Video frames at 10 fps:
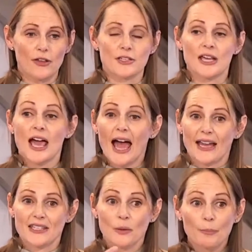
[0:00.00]
others
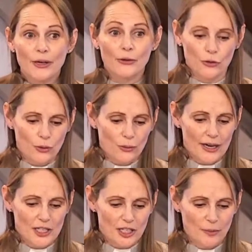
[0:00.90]
and to build the
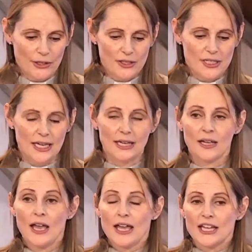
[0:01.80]
wider
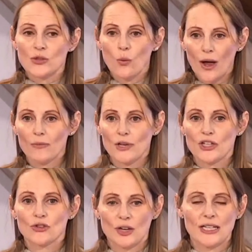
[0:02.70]
community is when
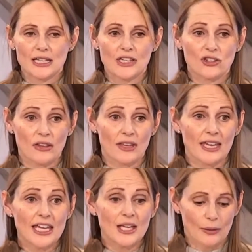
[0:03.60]
we treat each
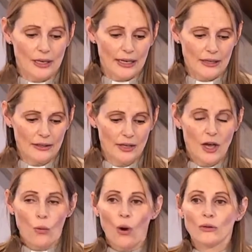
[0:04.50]
other equally,
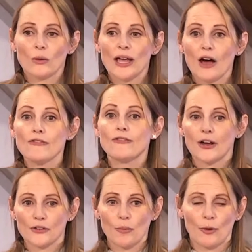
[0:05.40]
when we are
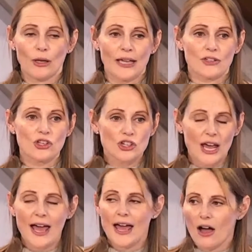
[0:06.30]
vulnerable and
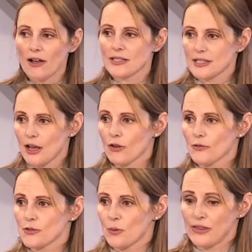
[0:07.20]
share
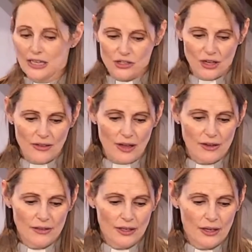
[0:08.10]
ourselves with each
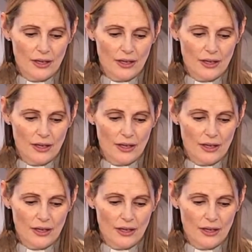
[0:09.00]
other,